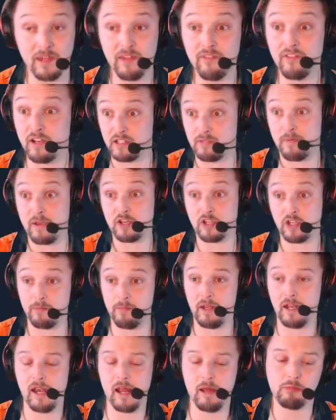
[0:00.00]
even especially
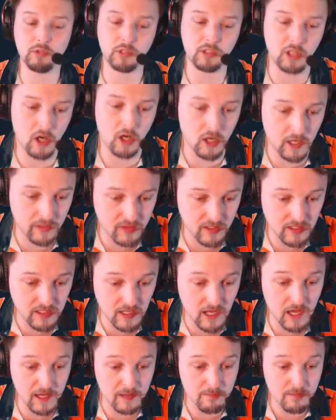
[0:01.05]
being able to target the
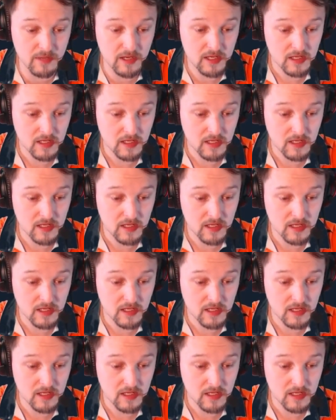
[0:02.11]
dime,